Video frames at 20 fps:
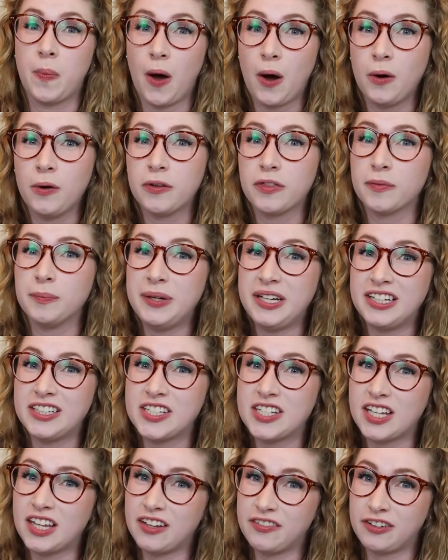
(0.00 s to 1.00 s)
Both meal
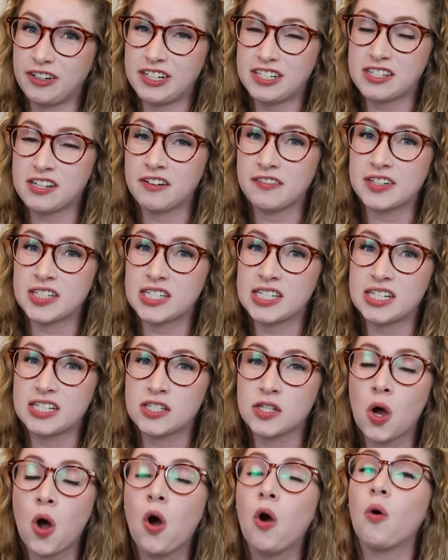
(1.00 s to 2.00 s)
delivery
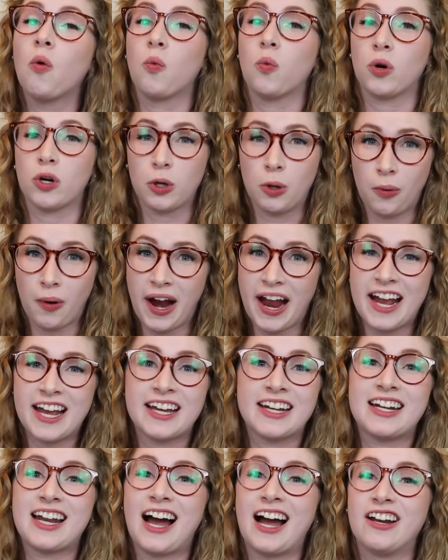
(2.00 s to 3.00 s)
services were
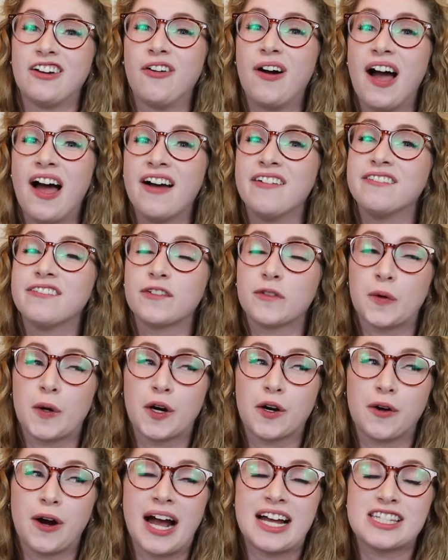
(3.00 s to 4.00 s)
great, and I don't have
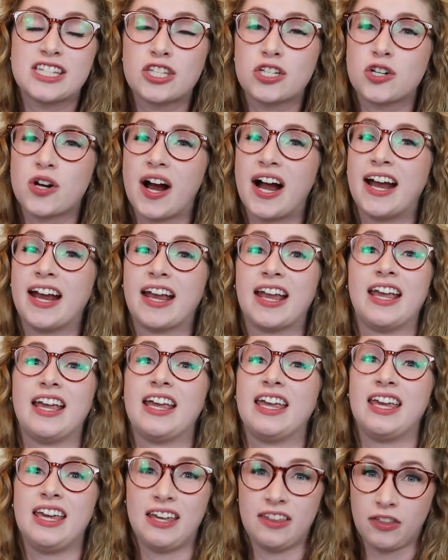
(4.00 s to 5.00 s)
regrets trying
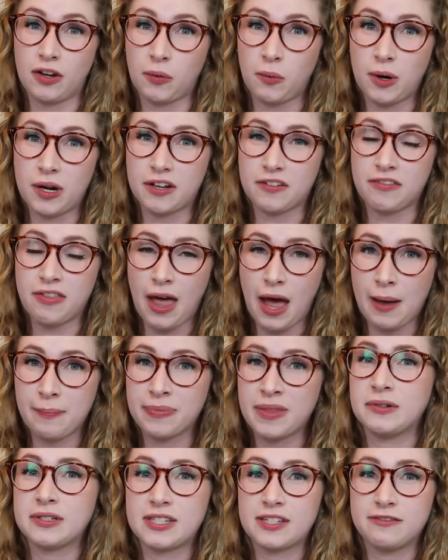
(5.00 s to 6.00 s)
either one of them.
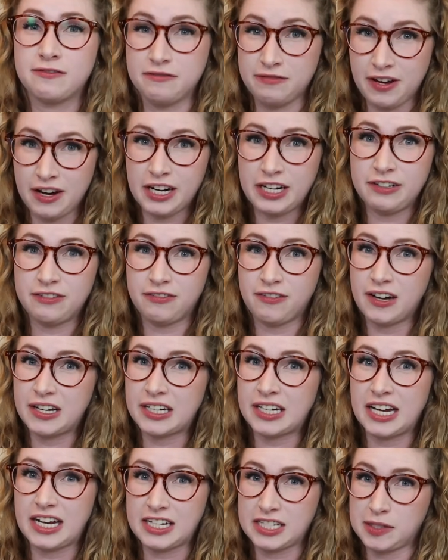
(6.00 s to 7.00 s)
It was a very
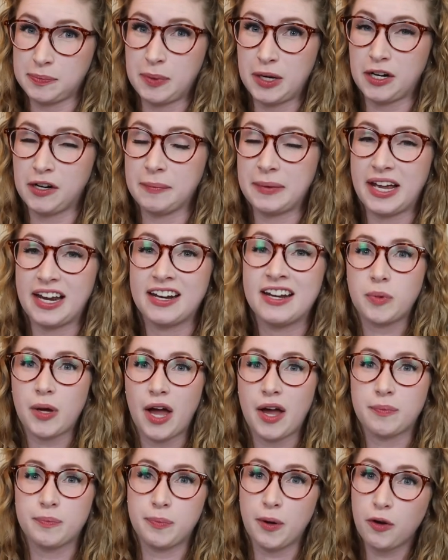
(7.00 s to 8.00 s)
fun experiment,
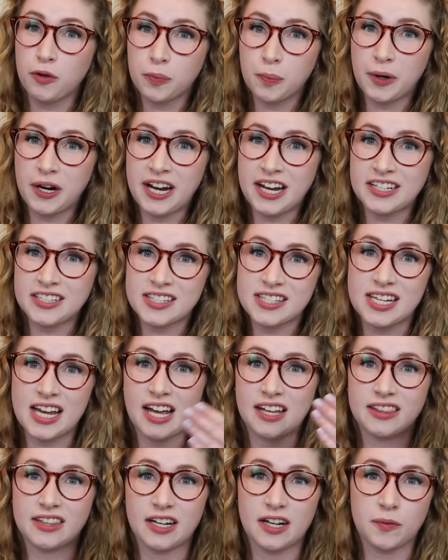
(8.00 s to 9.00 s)
but both brands
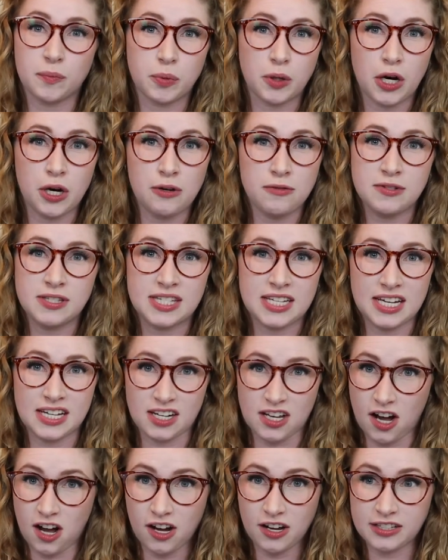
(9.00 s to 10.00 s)
had their pros
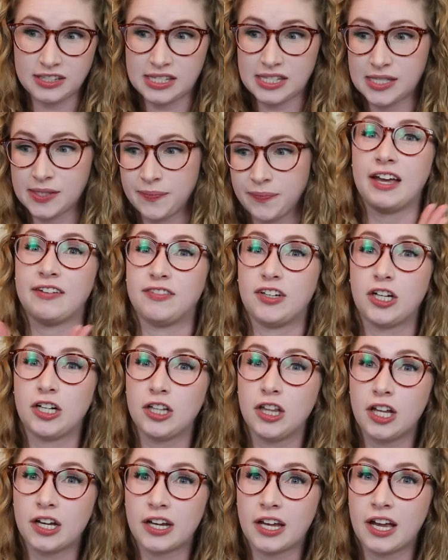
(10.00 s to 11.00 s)
and cons. If you're
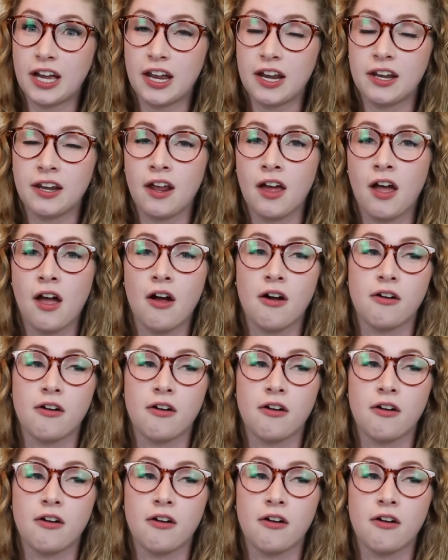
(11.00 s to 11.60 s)
looking